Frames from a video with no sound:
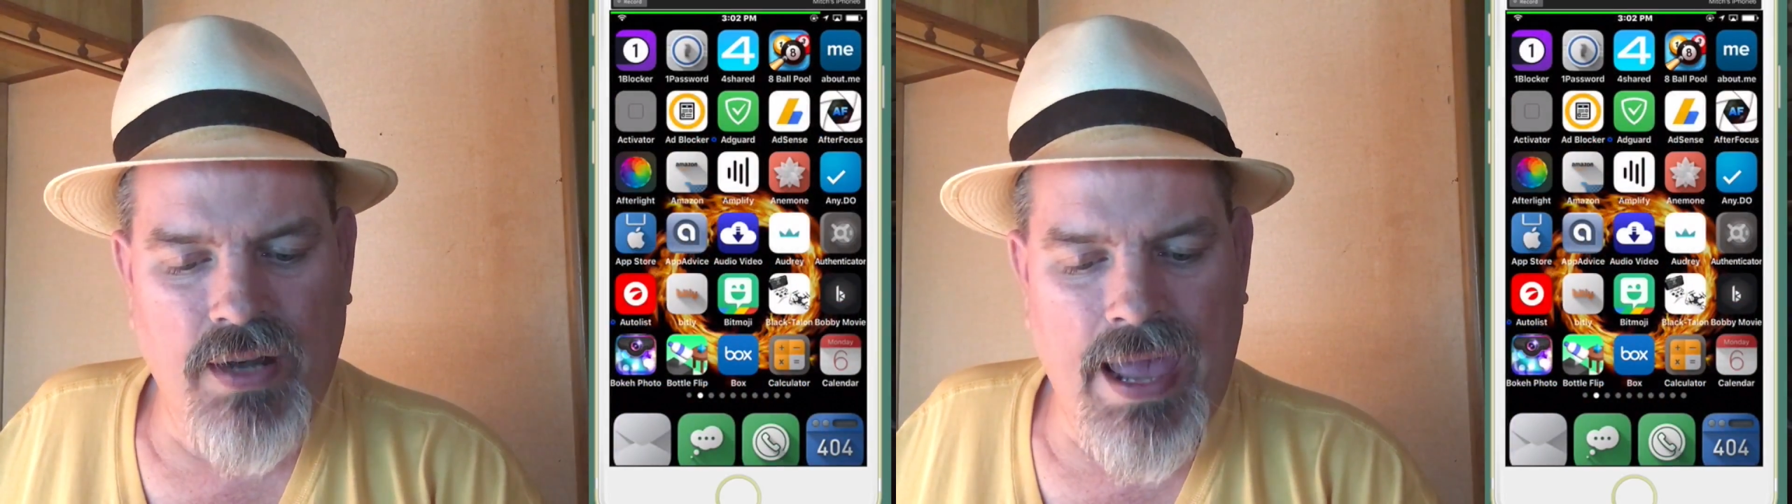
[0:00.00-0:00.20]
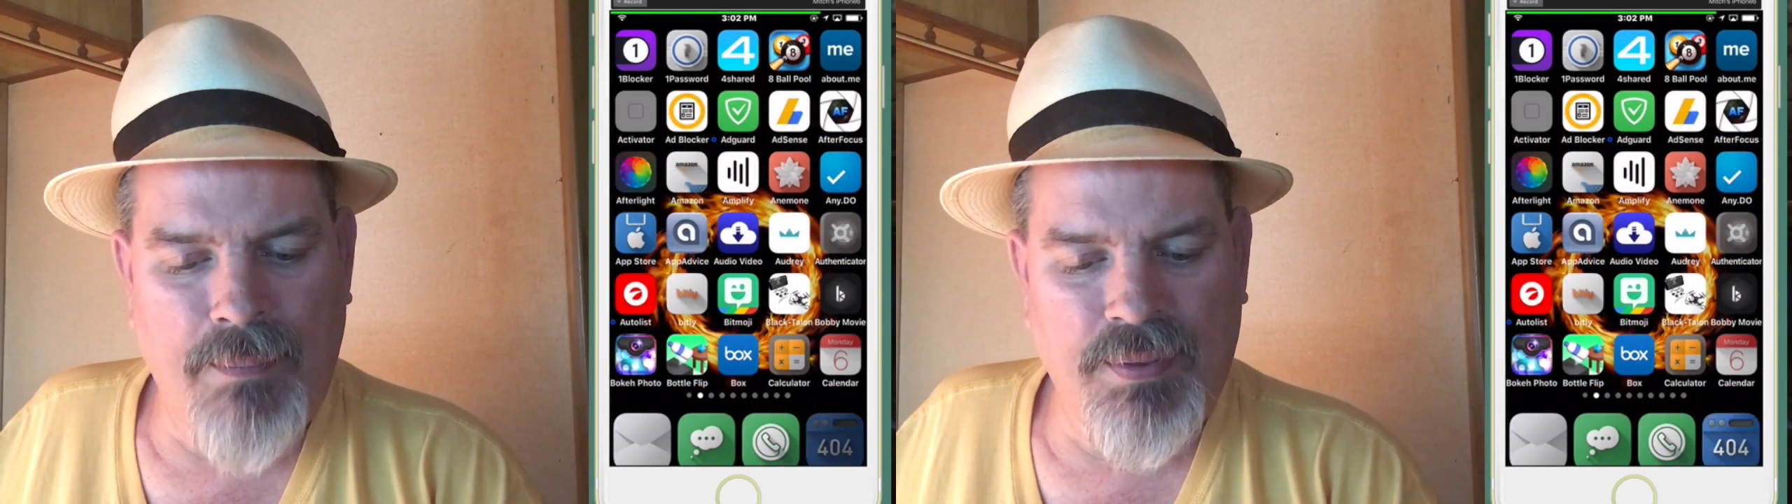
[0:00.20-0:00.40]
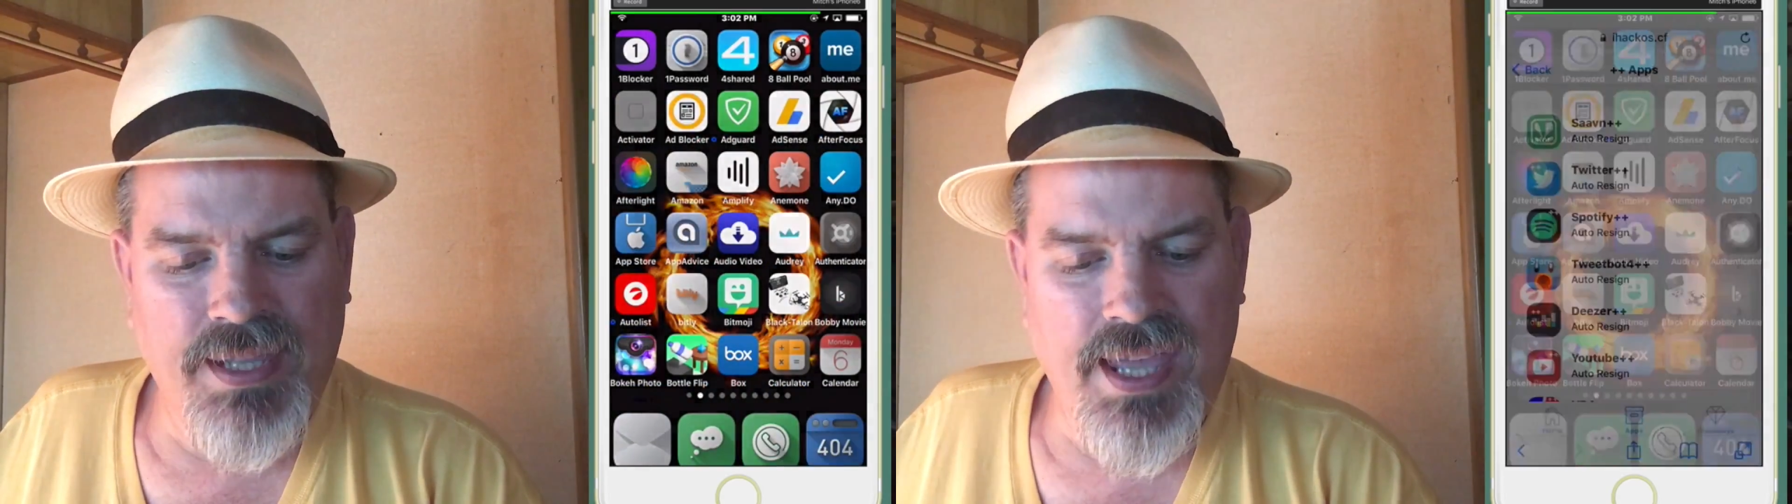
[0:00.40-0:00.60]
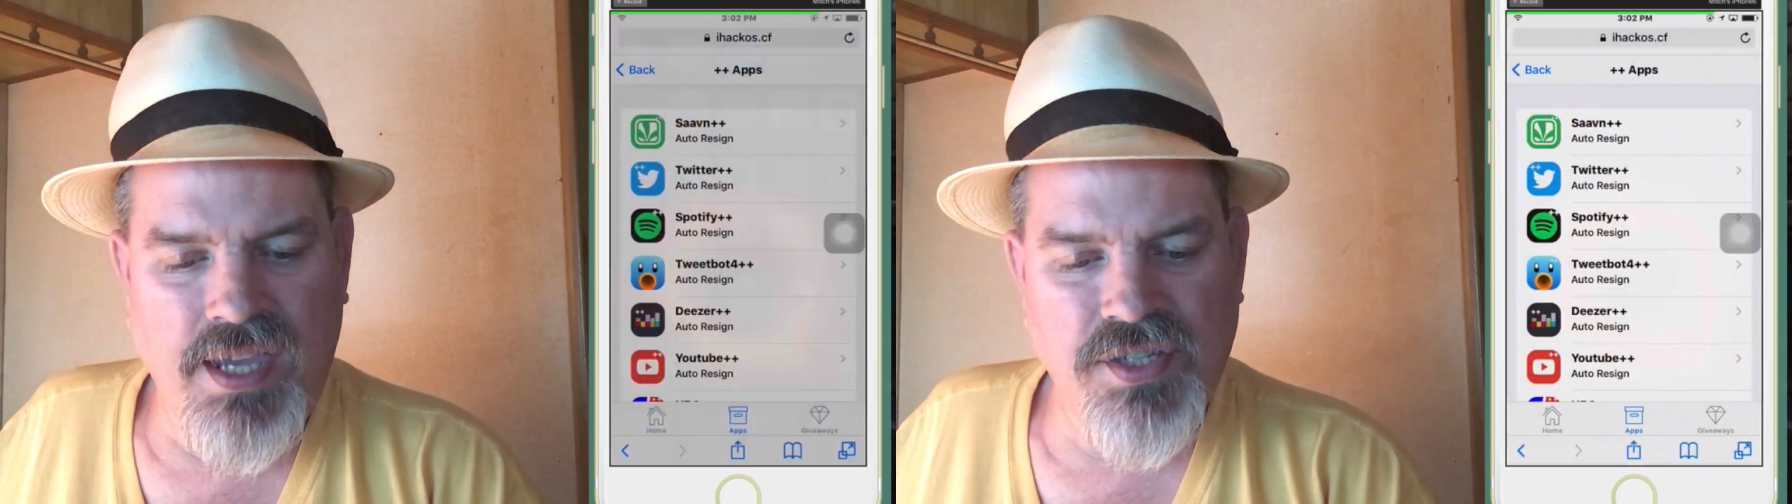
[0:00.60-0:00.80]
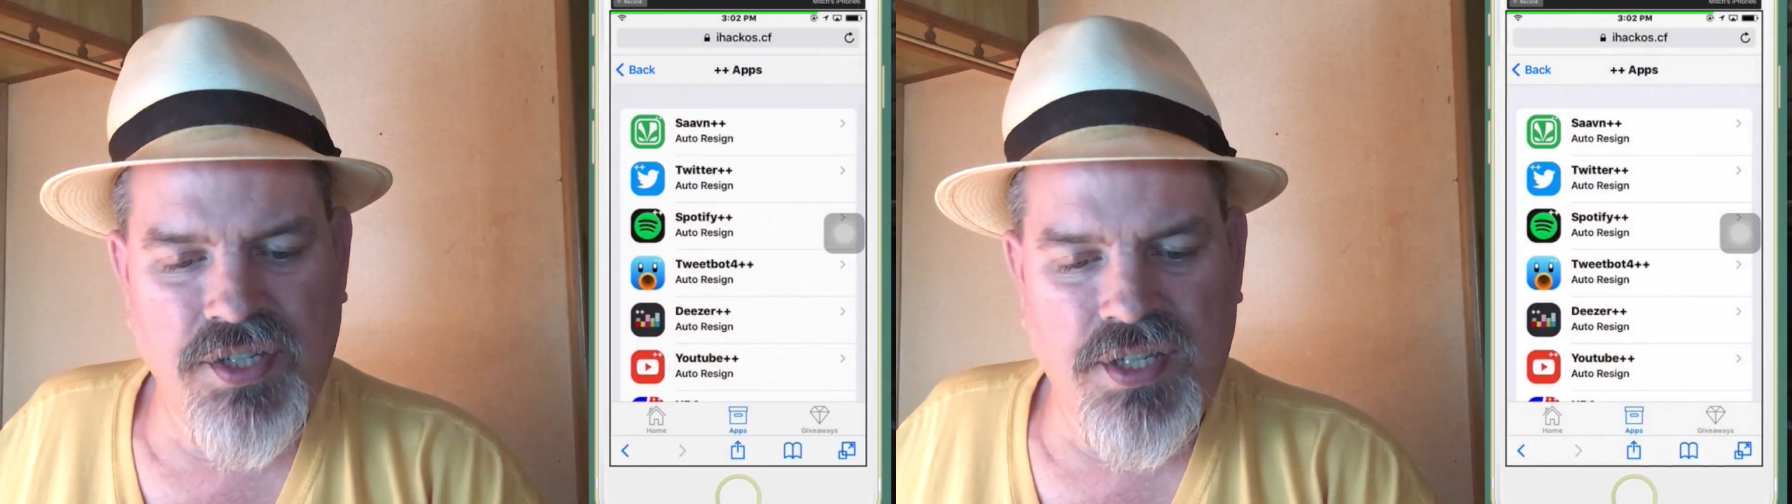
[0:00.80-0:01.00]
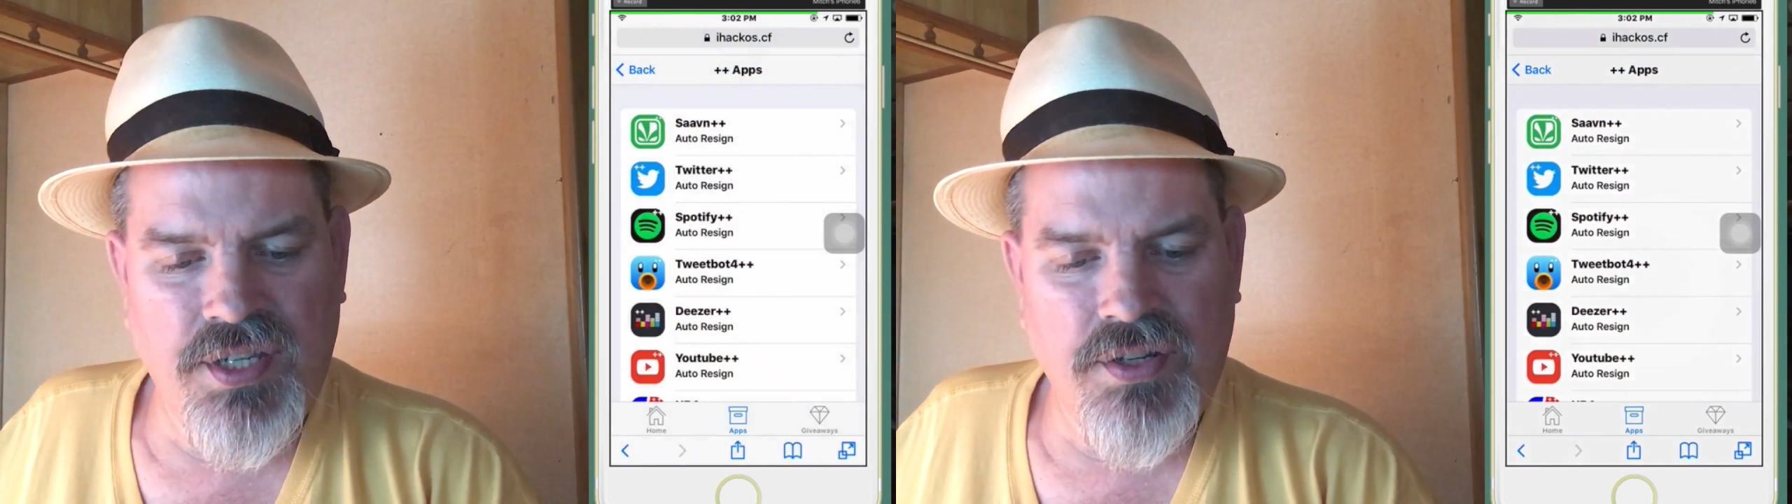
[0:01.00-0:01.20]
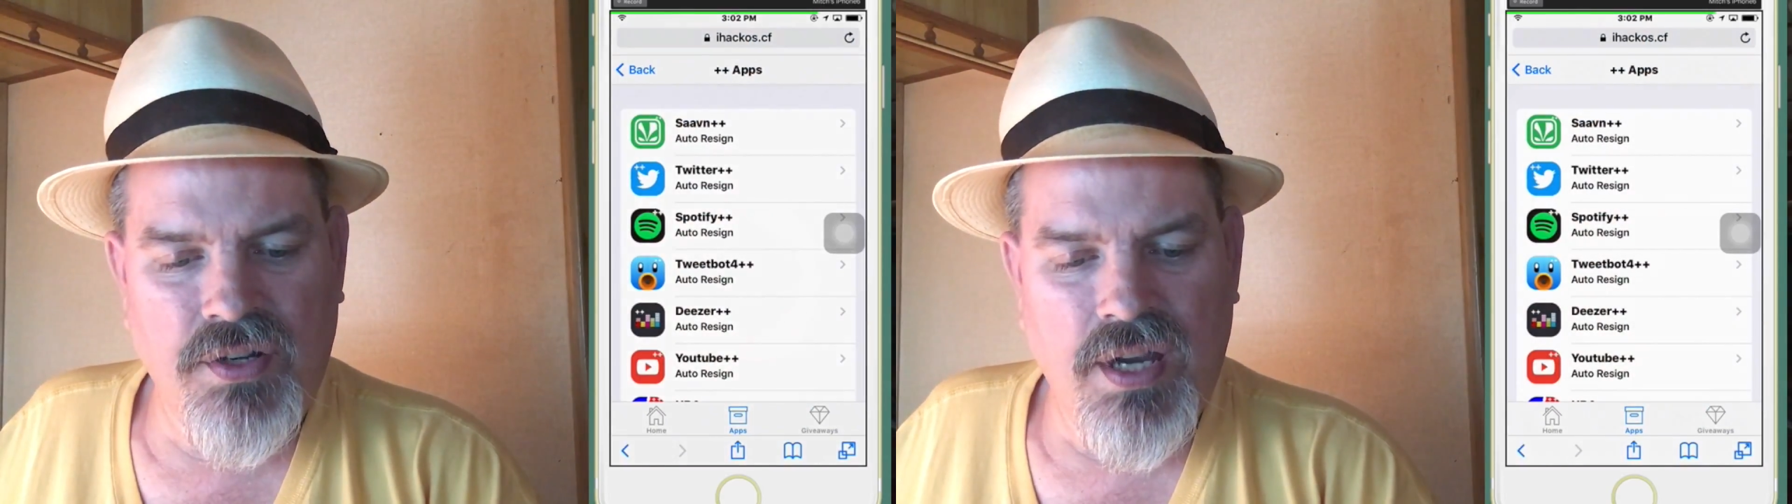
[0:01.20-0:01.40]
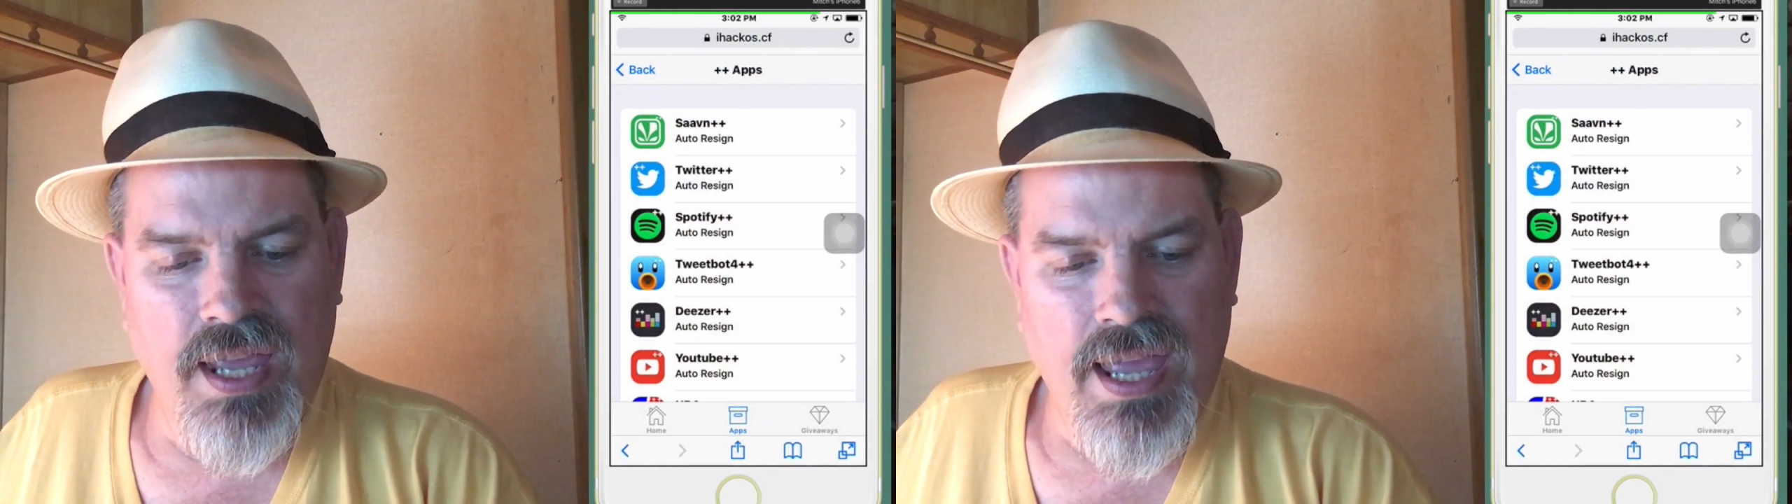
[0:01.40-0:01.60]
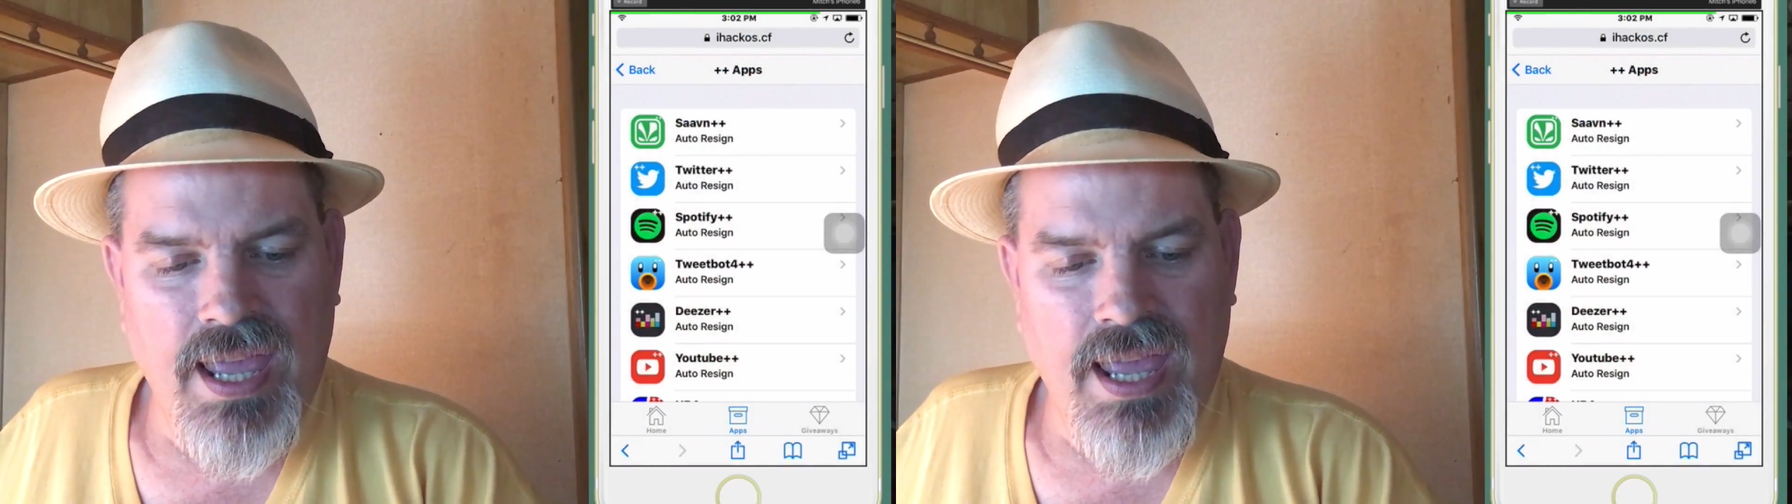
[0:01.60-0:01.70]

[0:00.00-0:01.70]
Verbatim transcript: application here.